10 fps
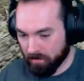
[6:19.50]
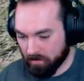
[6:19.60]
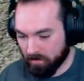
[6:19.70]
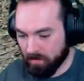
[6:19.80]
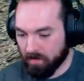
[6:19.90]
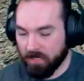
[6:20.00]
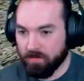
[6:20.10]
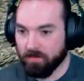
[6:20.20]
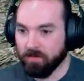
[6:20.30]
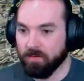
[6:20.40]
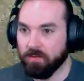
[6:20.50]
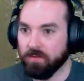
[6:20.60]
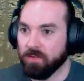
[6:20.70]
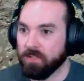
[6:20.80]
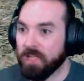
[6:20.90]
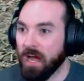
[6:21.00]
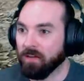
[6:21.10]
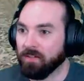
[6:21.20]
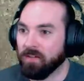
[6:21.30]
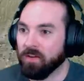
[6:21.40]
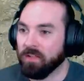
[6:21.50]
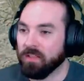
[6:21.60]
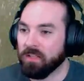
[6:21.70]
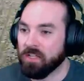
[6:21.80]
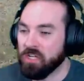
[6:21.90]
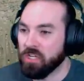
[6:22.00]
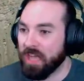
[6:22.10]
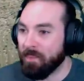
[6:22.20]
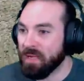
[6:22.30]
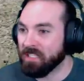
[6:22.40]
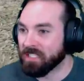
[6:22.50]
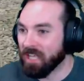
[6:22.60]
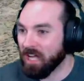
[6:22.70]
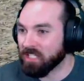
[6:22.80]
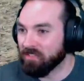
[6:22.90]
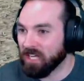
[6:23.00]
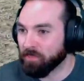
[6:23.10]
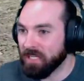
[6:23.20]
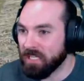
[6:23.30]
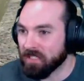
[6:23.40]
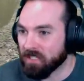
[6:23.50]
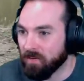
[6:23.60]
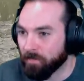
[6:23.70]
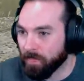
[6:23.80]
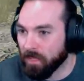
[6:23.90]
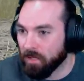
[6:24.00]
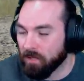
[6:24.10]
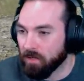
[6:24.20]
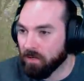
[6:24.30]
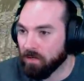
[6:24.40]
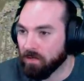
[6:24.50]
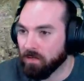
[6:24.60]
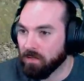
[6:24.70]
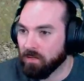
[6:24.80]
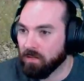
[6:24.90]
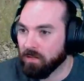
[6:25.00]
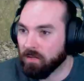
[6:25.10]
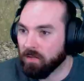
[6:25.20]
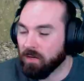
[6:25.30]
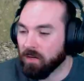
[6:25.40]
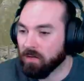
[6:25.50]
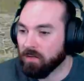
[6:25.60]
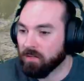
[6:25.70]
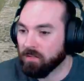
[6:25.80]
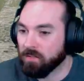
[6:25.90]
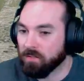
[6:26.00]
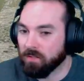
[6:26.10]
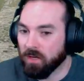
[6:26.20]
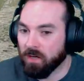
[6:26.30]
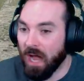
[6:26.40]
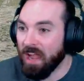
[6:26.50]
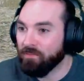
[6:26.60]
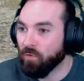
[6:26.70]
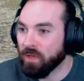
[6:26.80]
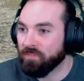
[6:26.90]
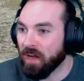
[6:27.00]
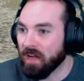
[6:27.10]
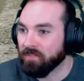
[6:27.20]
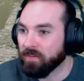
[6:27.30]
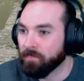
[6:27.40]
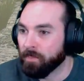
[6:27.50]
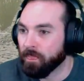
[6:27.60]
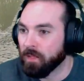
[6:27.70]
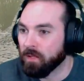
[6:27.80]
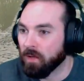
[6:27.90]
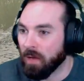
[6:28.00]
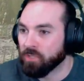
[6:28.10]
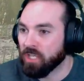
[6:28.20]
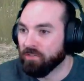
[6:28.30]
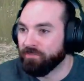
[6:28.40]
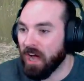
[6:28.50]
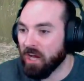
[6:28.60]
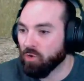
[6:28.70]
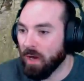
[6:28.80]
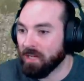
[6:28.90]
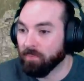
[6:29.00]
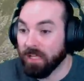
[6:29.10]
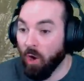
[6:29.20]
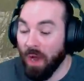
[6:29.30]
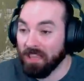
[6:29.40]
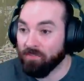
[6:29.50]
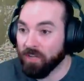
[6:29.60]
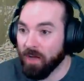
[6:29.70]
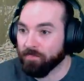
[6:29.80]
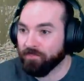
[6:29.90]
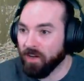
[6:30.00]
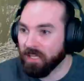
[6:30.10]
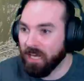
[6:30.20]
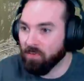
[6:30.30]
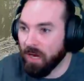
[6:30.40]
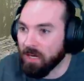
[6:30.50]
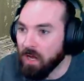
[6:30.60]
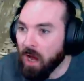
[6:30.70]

All right. Oh, Jesus. Yeah. Awesome. That means lots of XPs. Lots of arrows to use, though. I gotta make arrows. Uh, I have 45. I'm just gonna fire randomly. Oh, I leveled up. Fucking A right.